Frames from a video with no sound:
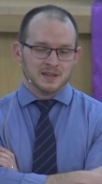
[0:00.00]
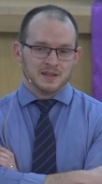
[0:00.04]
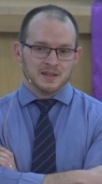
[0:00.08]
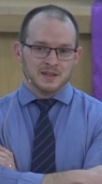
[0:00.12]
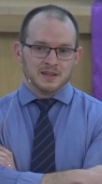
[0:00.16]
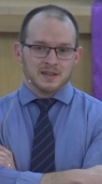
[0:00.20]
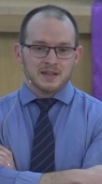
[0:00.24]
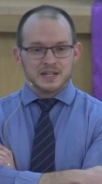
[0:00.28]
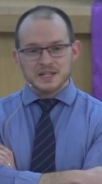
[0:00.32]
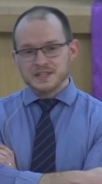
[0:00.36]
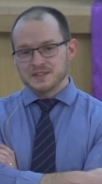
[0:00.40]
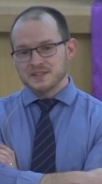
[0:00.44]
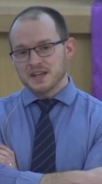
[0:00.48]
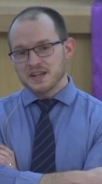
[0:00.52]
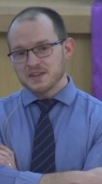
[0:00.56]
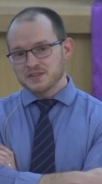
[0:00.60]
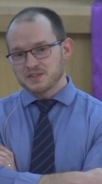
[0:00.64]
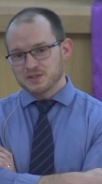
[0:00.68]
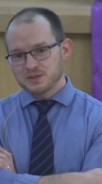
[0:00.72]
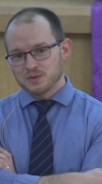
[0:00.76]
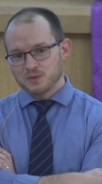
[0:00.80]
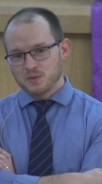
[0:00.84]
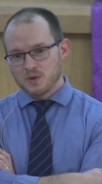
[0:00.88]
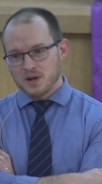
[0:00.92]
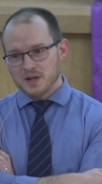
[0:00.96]
And his answer
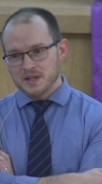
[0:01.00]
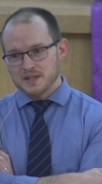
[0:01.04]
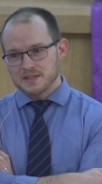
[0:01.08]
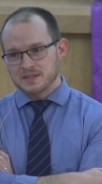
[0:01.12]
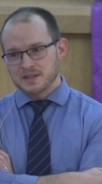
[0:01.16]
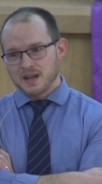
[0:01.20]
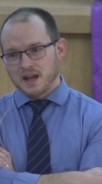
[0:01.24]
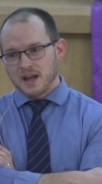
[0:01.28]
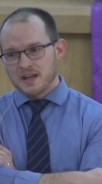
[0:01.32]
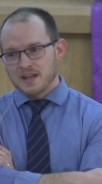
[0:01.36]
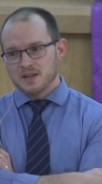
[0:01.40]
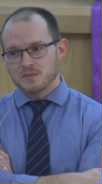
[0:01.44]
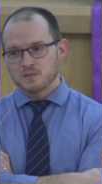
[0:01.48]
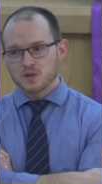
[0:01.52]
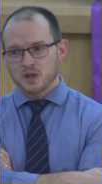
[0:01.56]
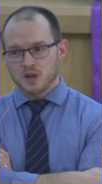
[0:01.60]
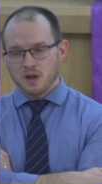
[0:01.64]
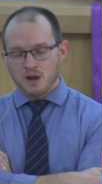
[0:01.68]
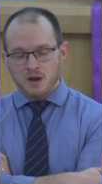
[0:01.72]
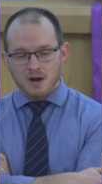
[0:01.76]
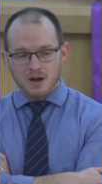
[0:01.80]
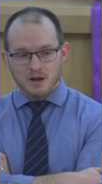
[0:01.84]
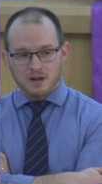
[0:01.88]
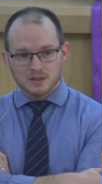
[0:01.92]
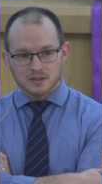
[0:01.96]
was, I am
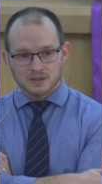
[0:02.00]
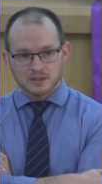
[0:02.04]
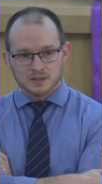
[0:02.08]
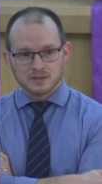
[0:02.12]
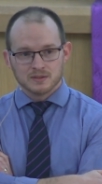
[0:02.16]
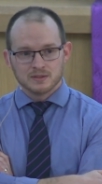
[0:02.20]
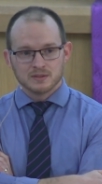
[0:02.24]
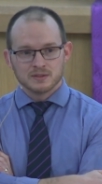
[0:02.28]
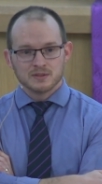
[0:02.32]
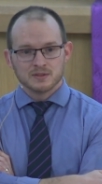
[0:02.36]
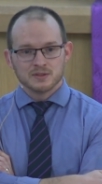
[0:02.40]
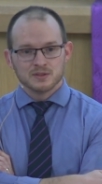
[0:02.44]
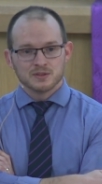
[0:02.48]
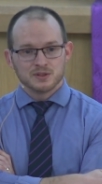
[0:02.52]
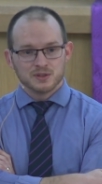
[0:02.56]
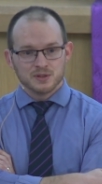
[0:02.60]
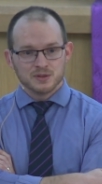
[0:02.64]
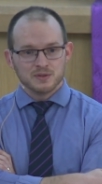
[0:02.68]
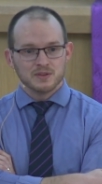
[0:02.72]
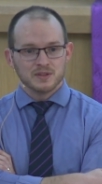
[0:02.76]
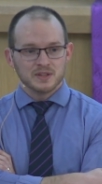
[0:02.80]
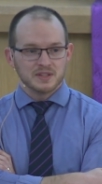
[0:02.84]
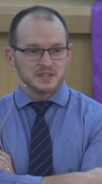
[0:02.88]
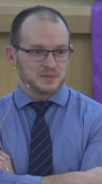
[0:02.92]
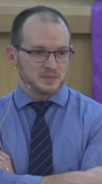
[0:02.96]
called to
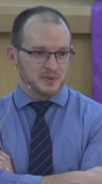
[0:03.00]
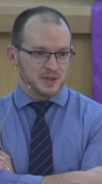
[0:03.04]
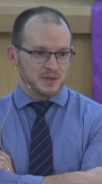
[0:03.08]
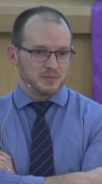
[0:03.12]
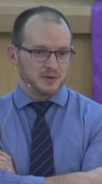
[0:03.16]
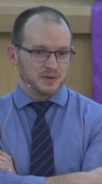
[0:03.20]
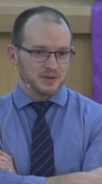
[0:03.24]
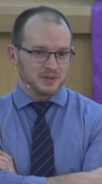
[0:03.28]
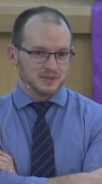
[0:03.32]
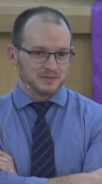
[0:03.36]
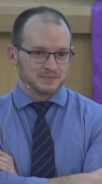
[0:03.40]
these people